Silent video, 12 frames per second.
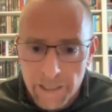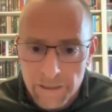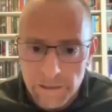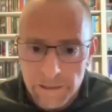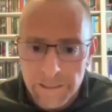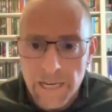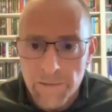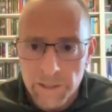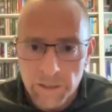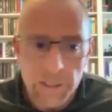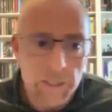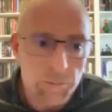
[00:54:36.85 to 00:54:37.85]
has saving,
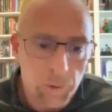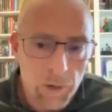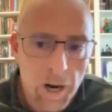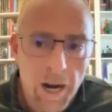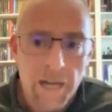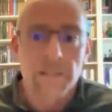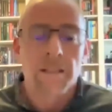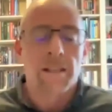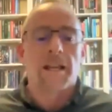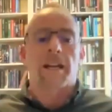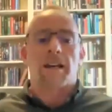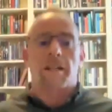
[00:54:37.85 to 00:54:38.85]
sure. bride,
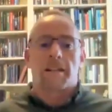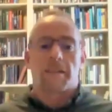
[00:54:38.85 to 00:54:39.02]
that sure.